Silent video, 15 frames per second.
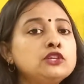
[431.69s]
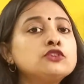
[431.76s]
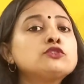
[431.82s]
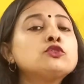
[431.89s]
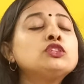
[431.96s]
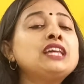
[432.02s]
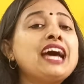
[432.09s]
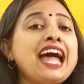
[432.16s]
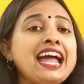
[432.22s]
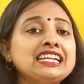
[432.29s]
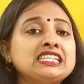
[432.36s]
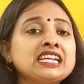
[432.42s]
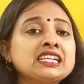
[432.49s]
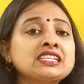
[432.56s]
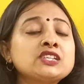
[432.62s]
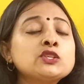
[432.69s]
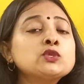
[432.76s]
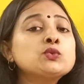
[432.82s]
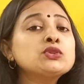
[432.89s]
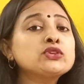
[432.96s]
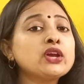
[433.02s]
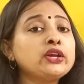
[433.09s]
So the adjectives
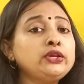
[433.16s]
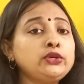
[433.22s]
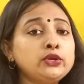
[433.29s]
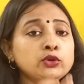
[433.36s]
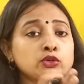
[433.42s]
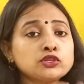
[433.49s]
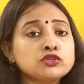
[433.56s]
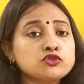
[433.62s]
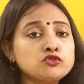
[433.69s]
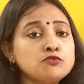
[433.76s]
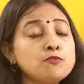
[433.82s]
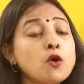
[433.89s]
which are used to